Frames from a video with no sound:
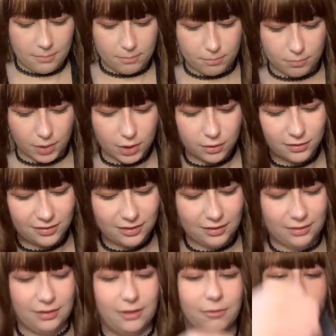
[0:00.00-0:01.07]
Mercy
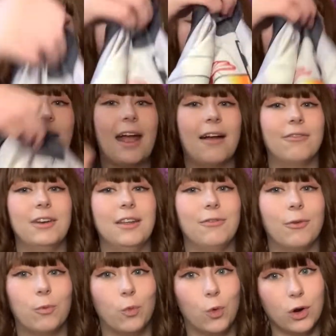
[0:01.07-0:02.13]
Diva that I haven't
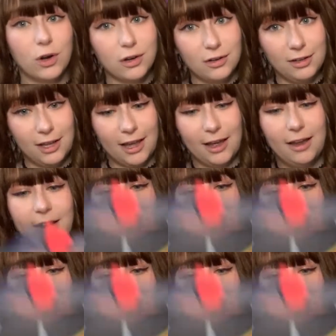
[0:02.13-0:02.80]
even worn yet